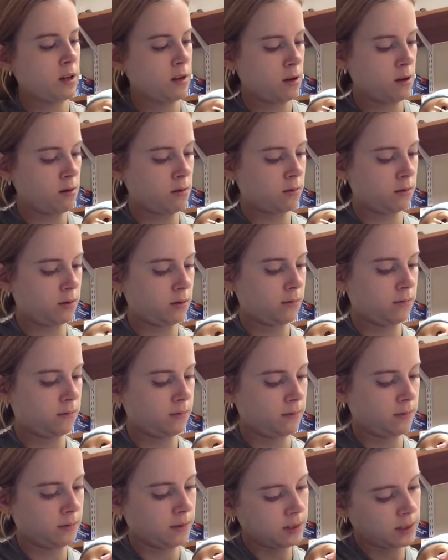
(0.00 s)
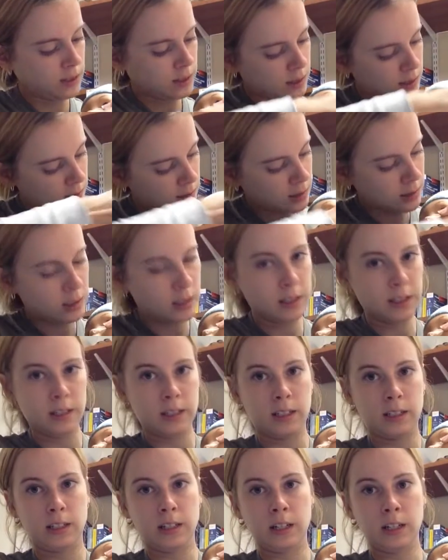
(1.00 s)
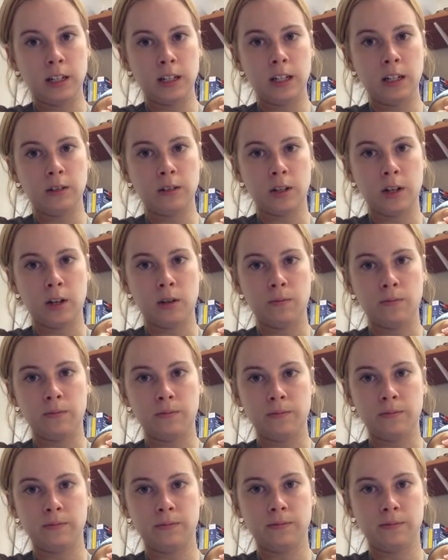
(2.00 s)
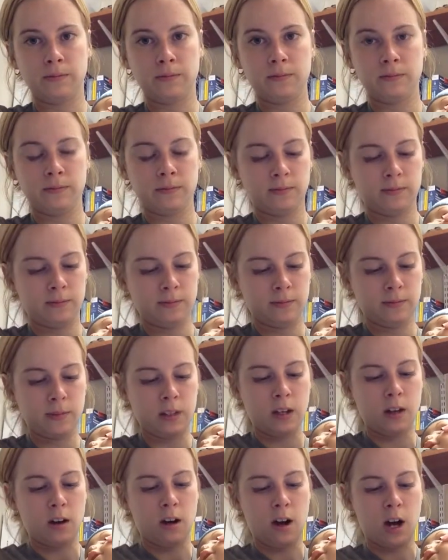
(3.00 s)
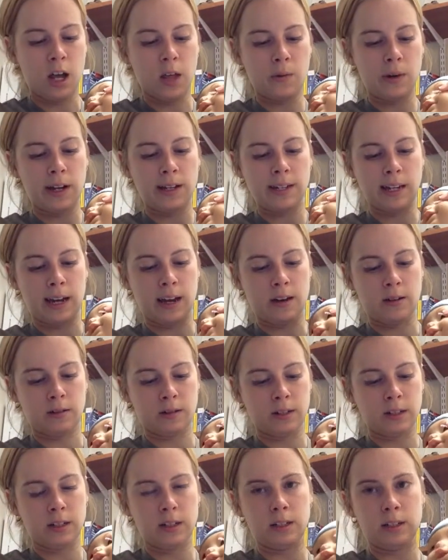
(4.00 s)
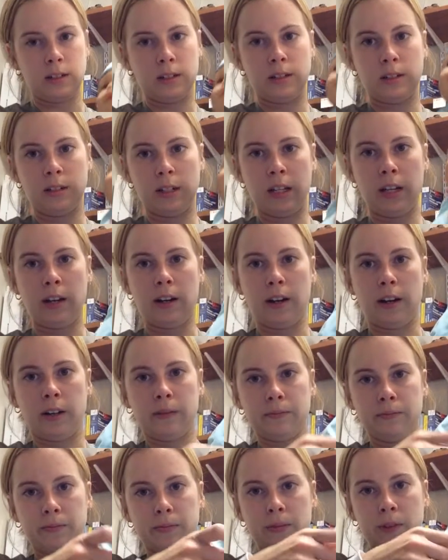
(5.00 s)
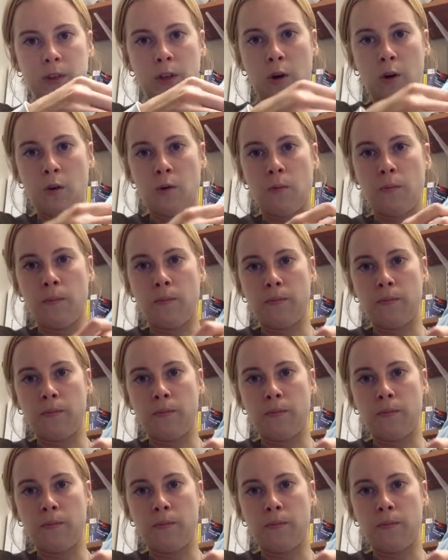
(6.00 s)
nose, to the earlobe, all the way down here. So